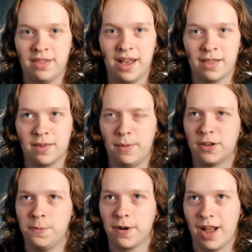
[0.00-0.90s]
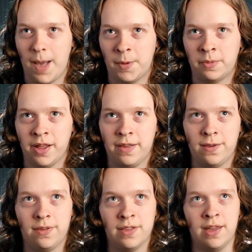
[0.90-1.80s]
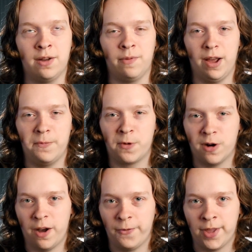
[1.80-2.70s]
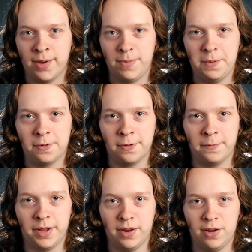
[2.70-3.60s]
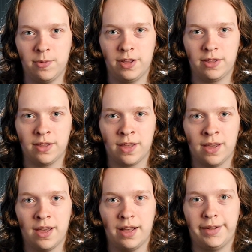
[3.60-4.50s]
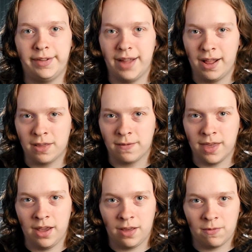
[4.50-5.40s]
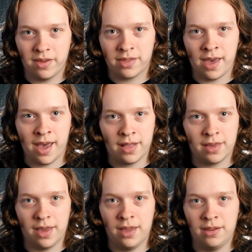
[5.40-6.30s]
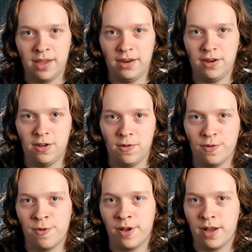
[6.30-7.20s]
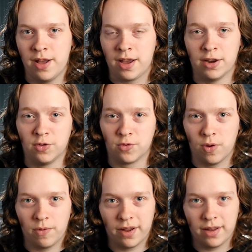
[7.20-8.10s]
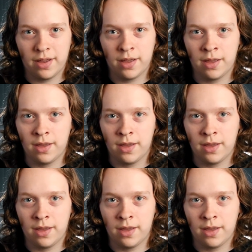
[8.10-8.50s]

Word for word: and that's much more commonplace. You see that around more often. People have been doing lots of things with that in the new control rig.